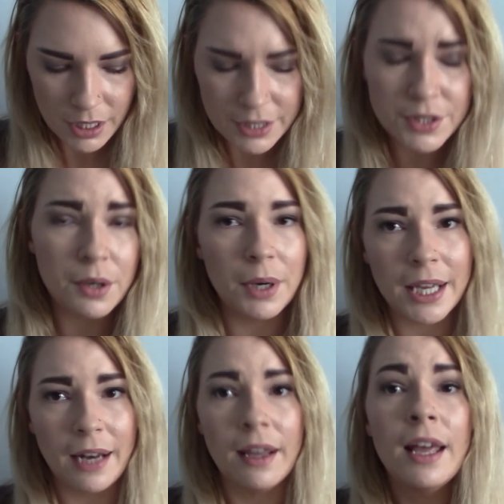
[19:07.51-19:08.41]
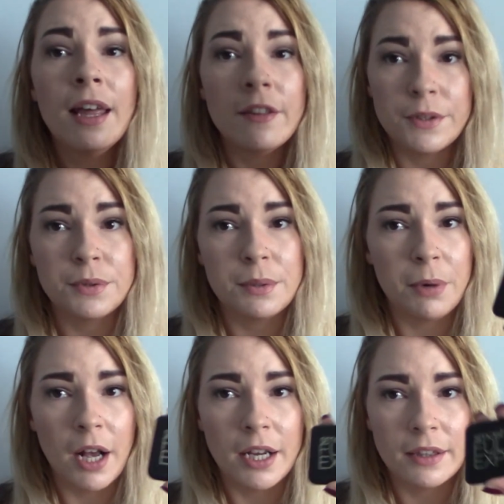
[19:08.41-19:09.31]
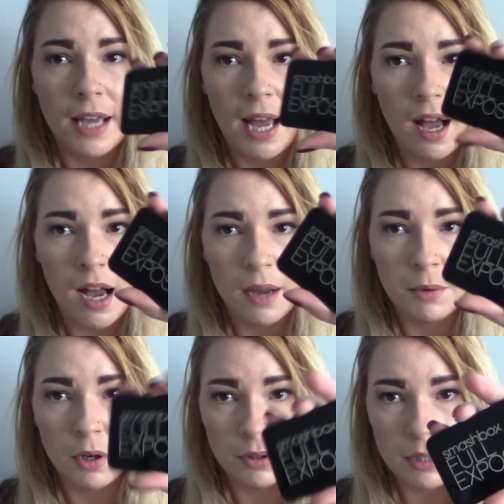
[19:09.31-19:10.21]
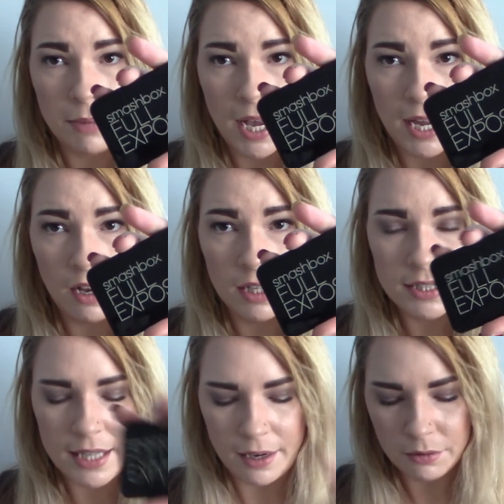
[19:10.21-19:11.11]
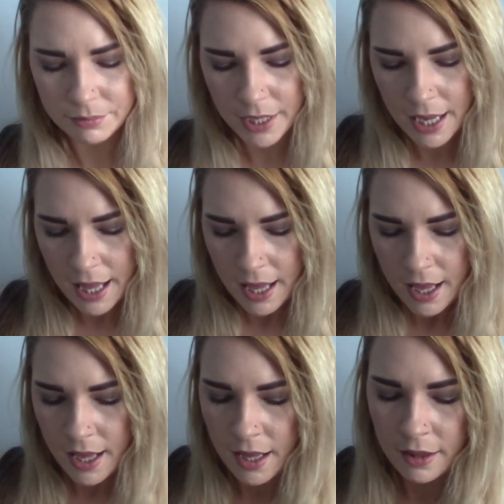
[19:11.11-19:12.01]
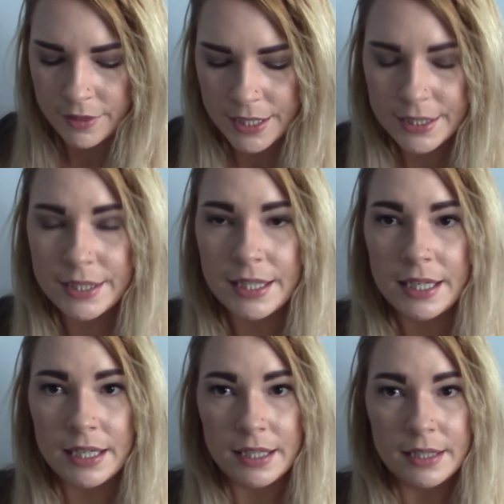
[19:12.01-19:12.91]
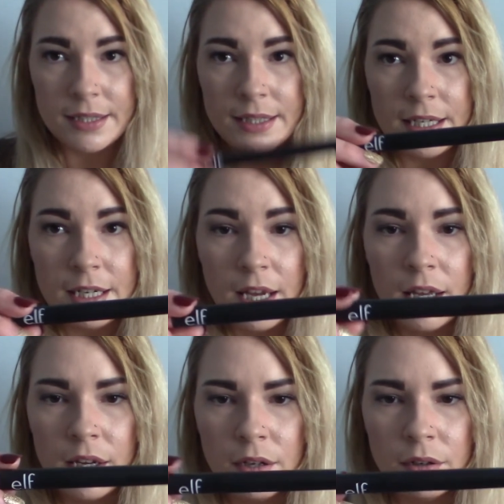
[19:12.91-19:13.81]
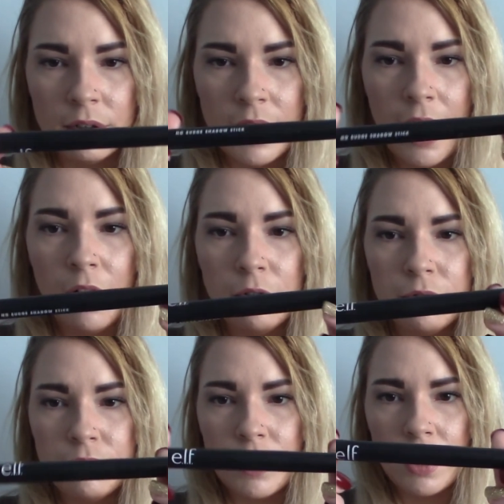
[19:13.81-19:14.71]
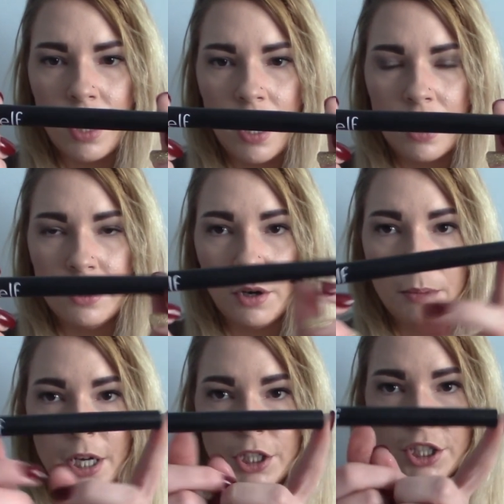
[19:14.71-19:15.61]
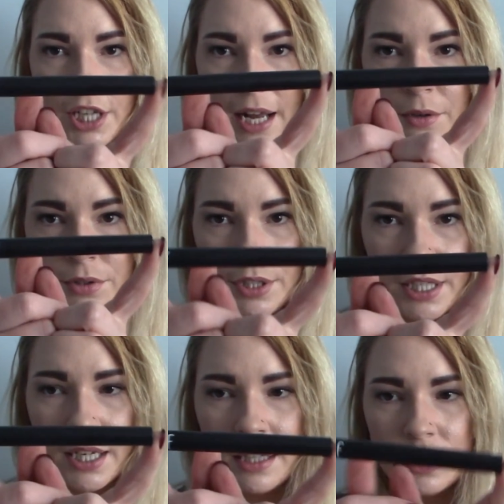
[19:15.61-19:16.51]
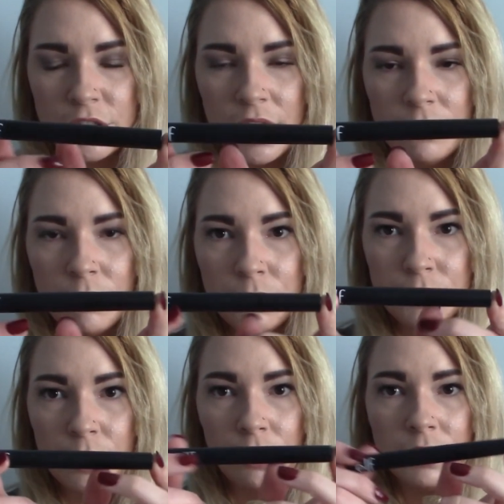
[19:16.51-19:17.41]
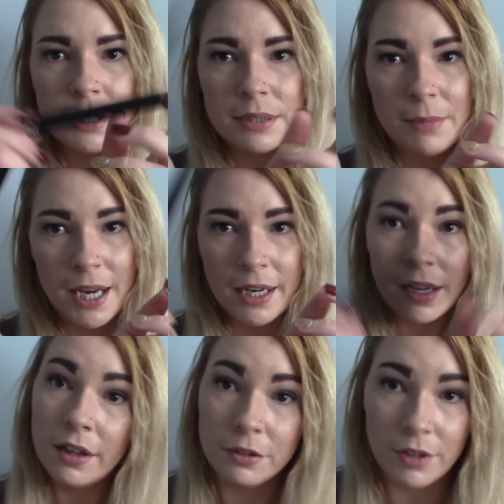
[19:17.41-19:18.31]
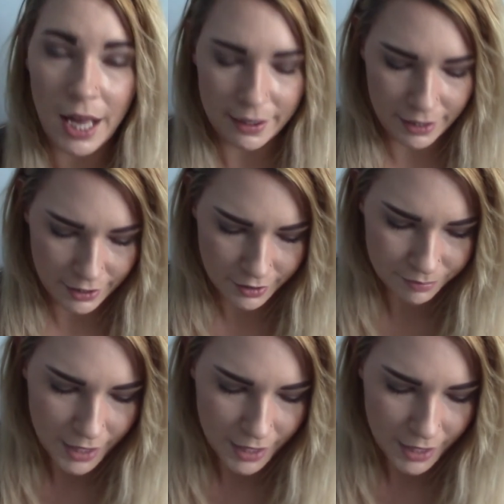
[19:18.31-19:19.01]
And so again, this was a product that I would only buy on sale. This is the e.l.f. No Budge Shadow Stick in the shade Rose Gold. It's my colorful eyeliner.